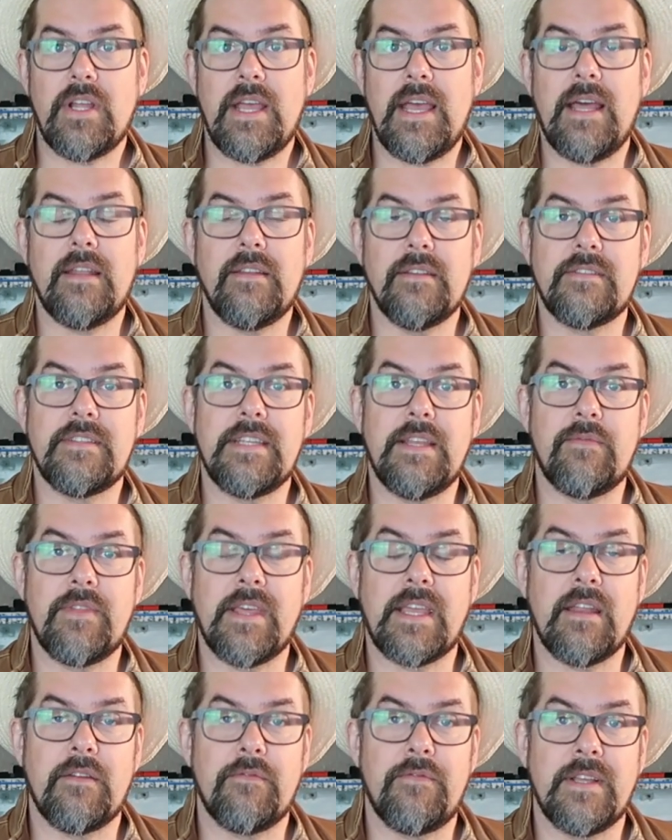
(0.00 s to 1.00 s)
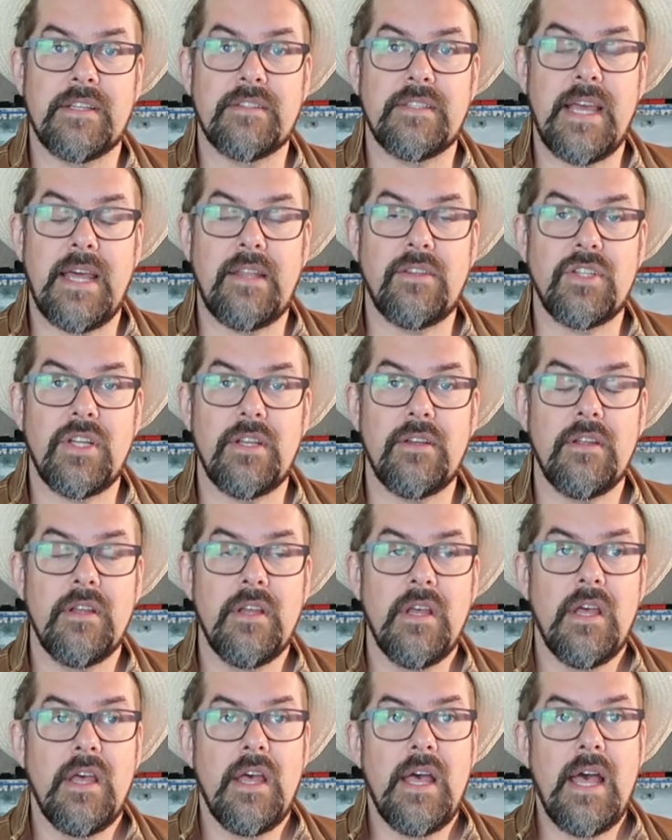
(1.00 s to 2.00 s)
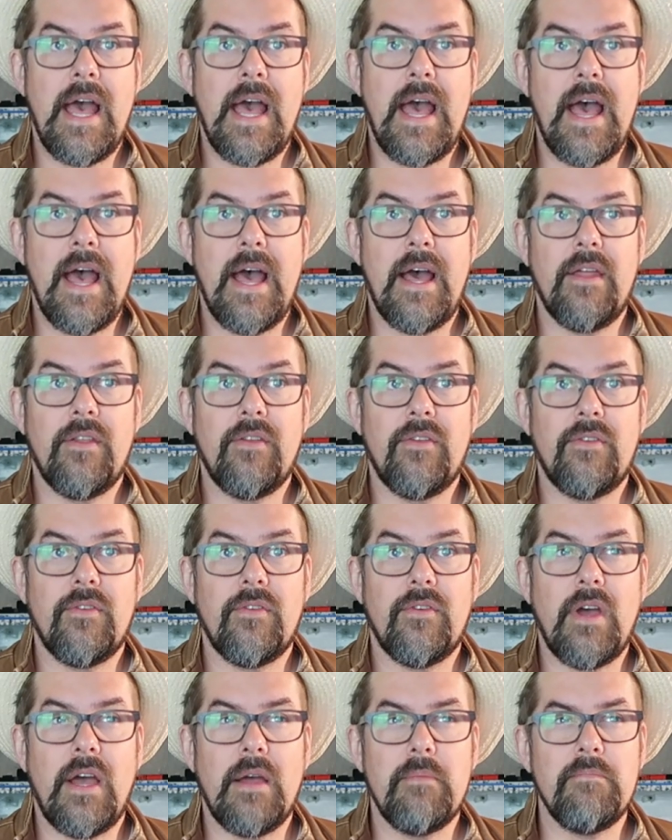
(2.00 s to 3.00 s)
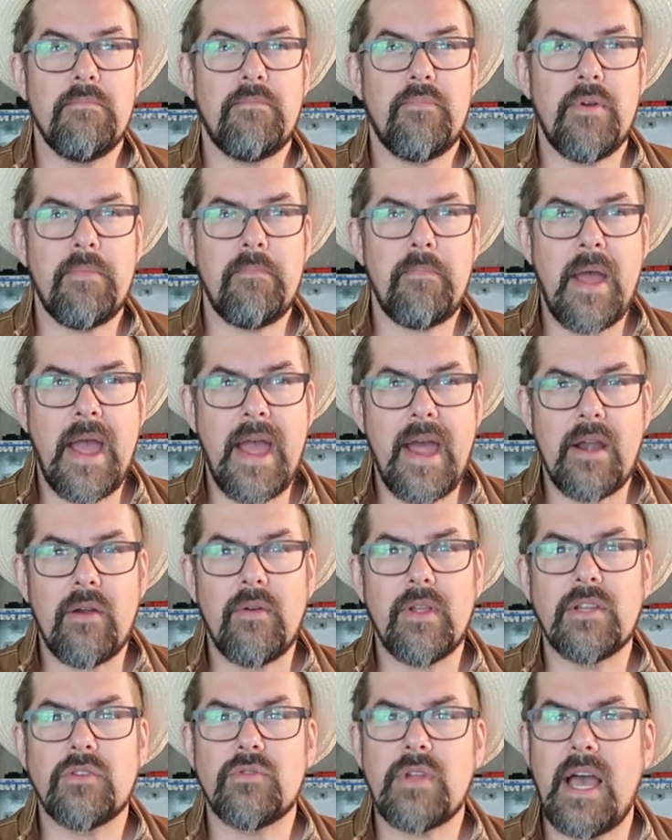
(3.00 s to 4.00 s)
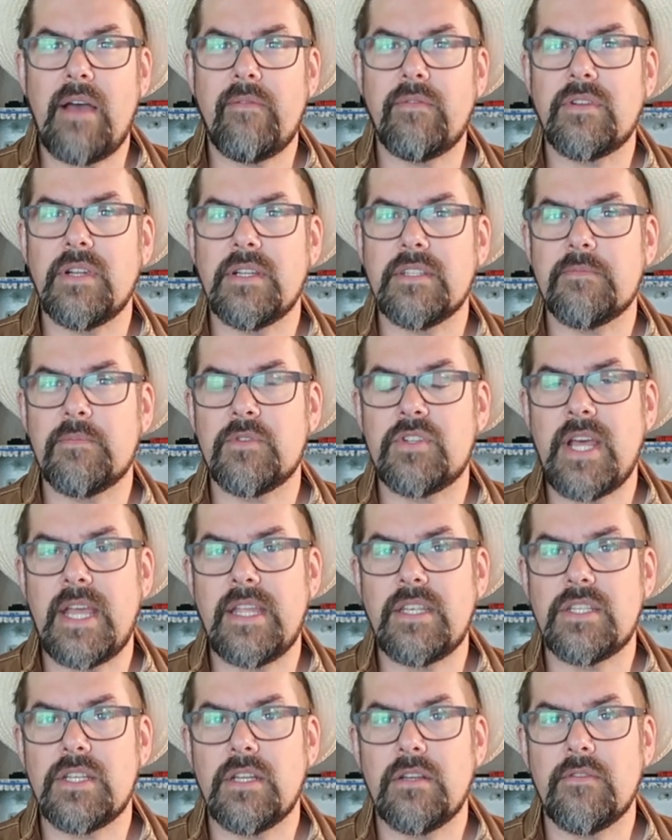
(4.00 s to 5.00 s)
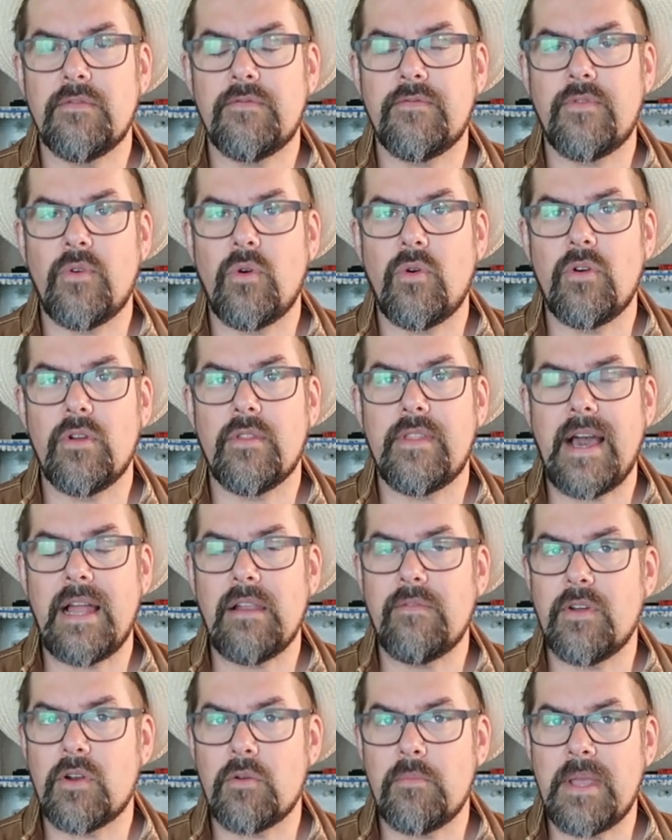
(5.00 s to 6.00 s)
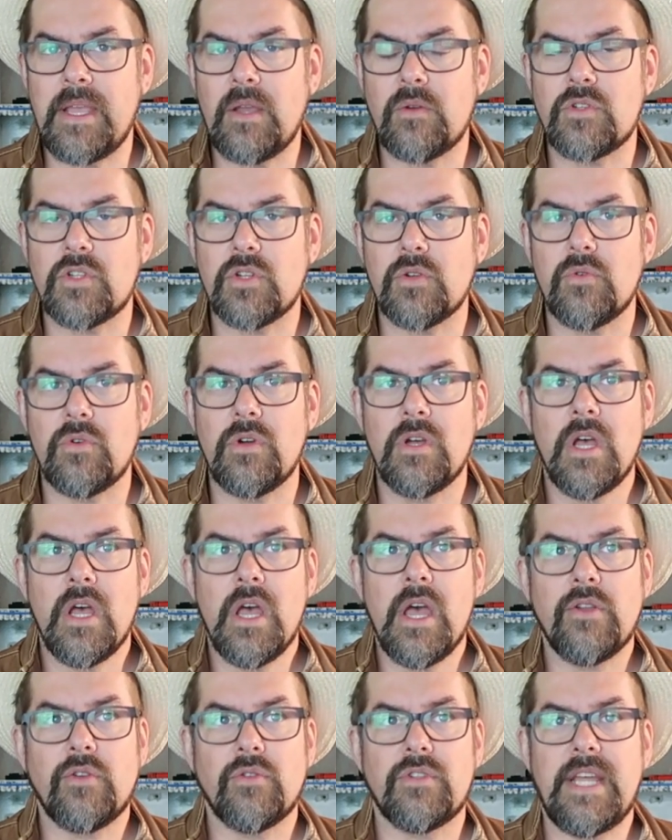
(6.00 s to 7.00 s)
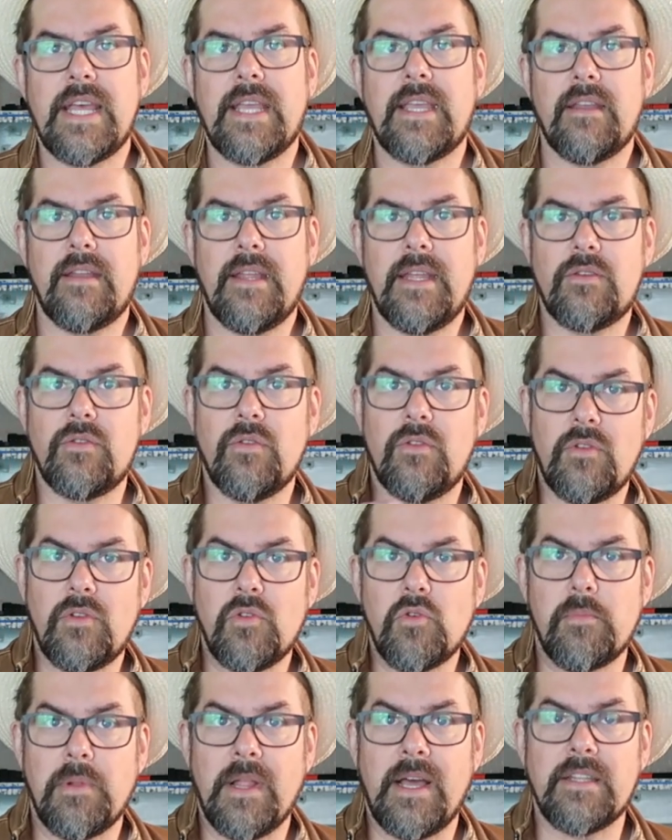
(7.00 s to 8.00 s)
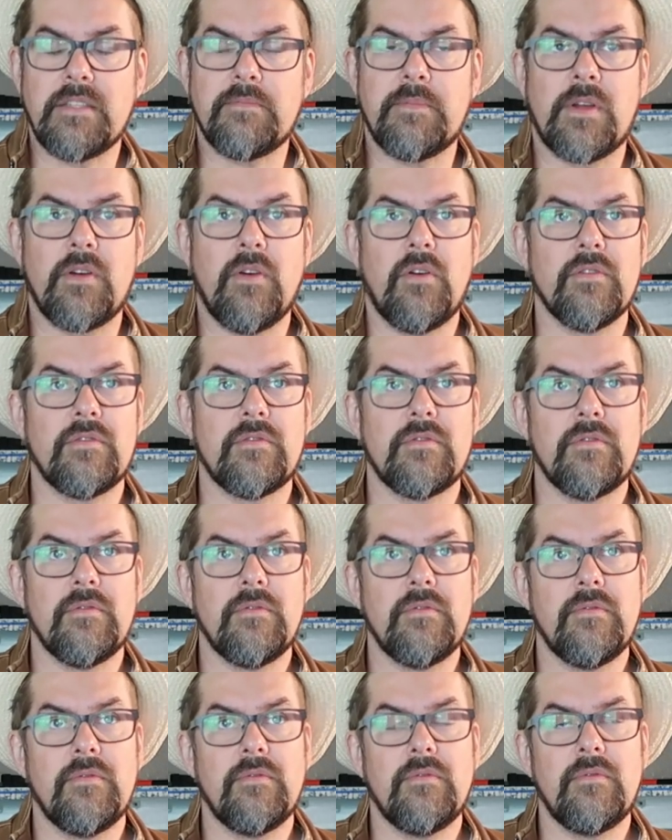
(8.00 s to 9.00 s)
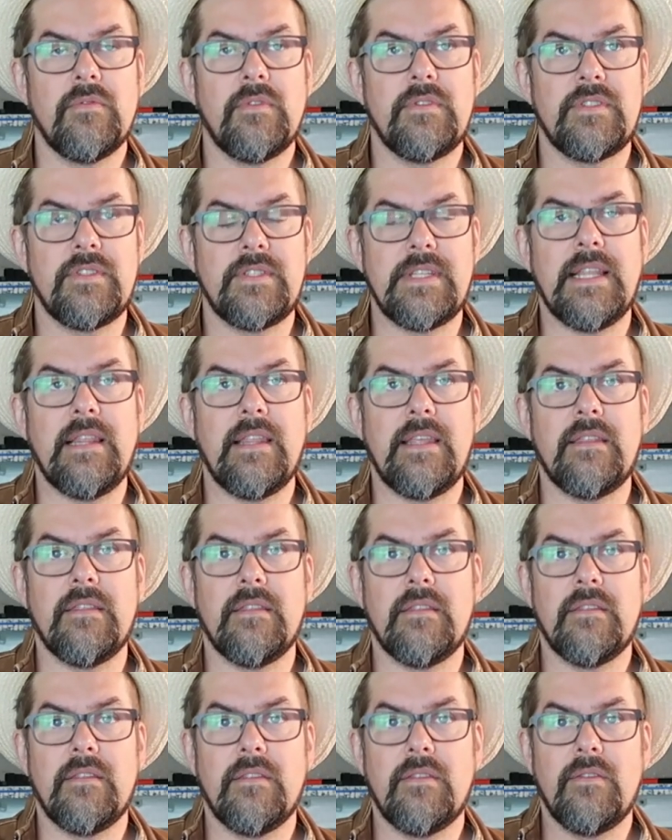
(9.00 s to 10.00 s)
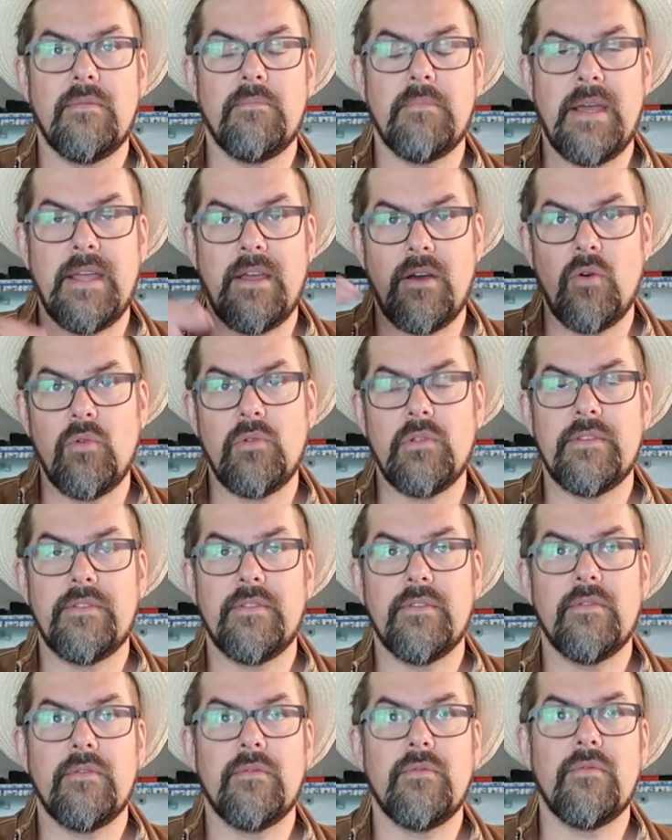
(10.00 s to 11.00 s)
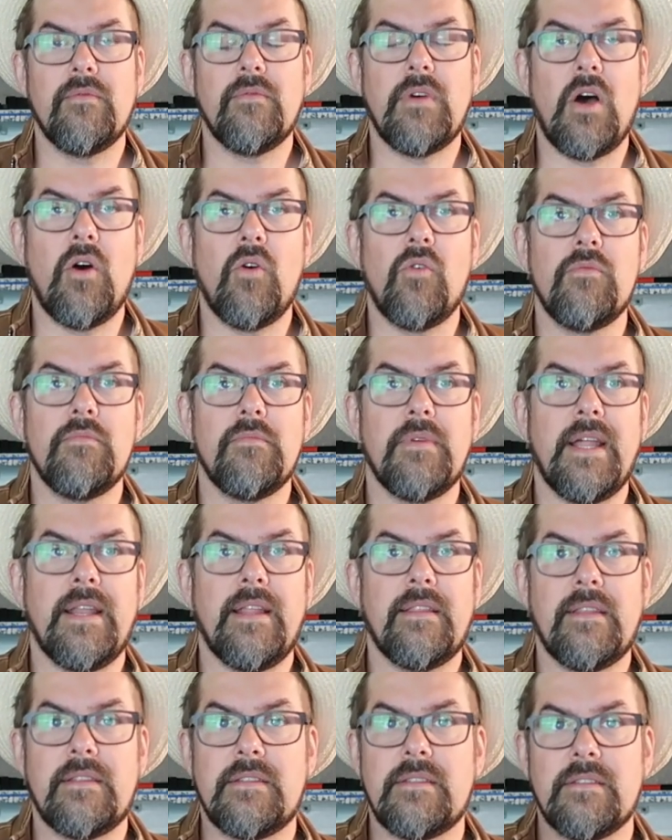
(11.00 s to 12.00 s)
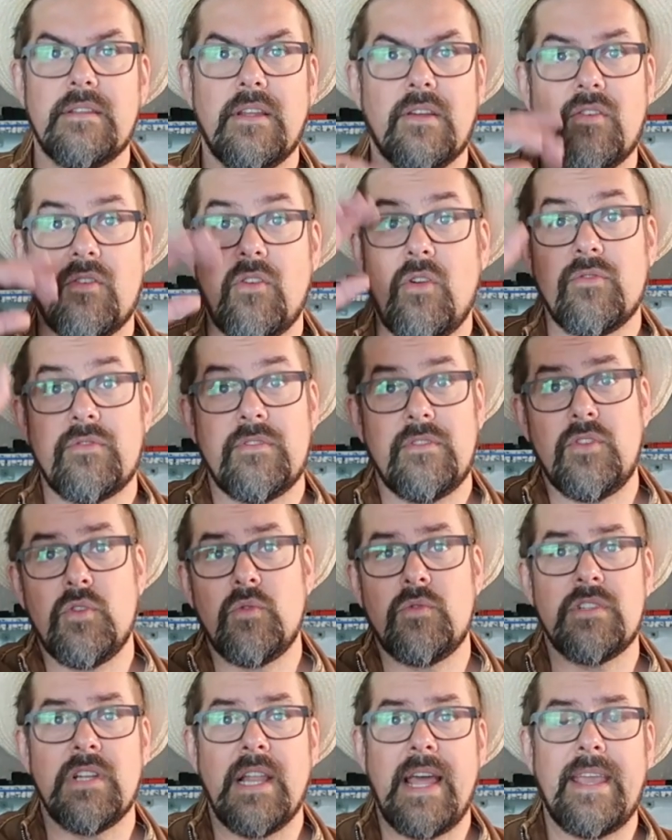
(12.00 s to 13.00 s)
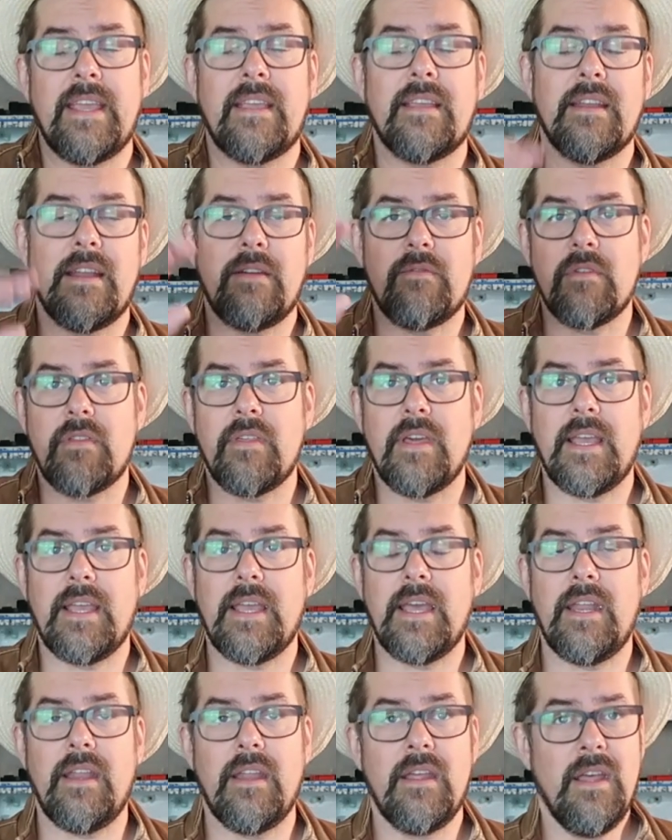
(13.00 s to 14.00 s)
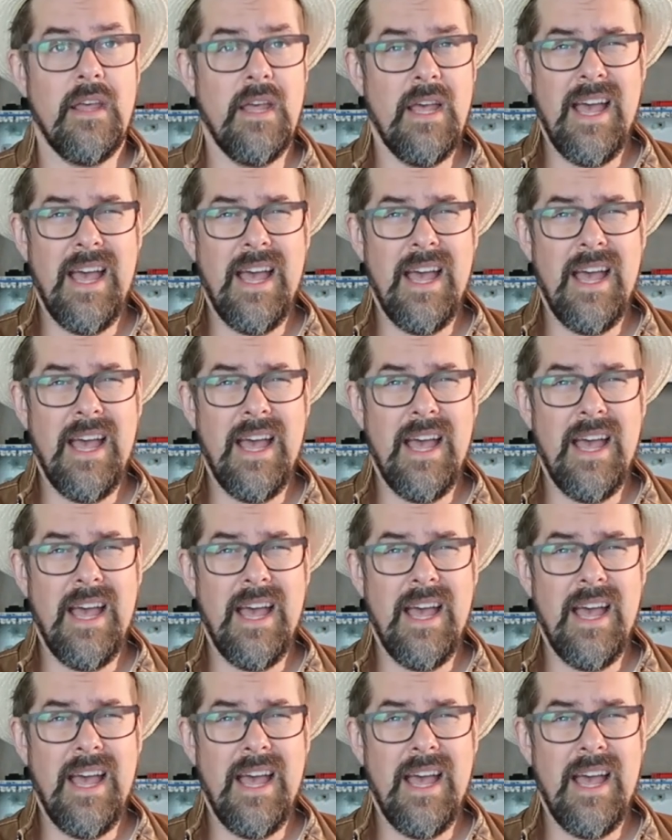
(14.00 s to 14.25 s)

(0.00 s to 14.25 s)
and see if they can fix the engine. And I'm preparing to have a transportation for the Alfa Romeo too, to take it here to the new place, because it's still in my old home and it is across a huge lake and everything, and